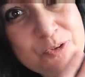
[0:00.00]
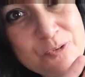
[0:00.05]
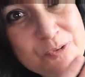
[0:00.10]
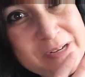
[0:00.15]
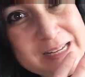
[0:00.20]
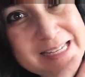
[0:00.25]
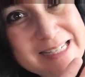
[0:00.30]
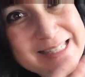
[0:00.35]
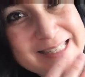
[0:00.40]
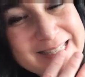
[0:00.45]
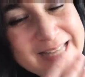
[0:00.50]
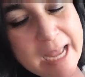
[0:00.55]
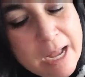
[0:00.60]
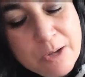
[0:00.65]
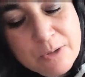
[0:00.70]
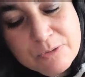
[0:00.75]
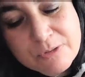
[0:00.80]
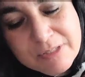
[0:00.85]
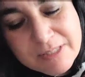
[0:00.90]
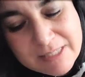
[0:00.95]
three
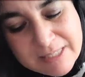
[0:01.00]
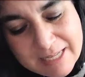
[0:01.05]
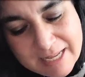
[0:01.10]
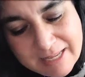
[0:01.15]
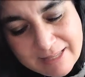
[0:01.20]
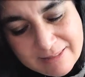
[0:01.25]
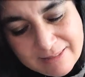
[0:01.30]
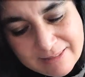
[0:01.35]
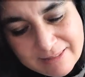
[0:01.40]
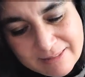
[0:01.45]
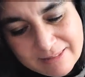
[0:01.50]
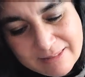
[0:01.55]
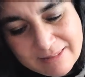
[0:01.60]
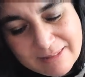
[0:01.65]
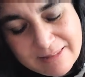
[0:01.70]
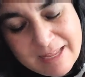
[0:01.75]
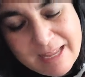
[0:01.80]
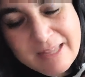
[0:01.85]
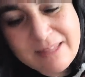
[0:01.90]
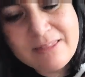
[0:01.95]
sounds in
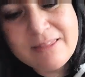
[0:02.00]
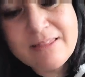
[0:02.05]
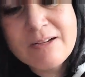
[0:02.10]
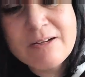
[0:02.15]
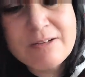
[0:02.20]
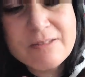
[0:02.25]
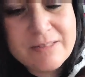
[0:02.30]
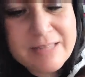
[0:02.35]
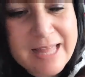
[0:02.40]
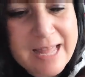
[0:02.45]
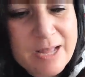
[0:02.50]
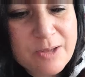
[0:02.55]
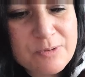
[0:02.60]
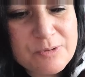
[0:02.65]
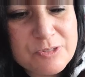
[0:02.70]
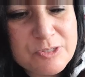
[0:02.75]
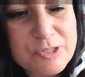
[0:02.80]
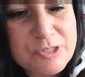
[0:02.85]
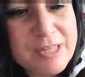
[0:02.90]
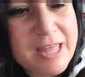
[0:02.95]
their language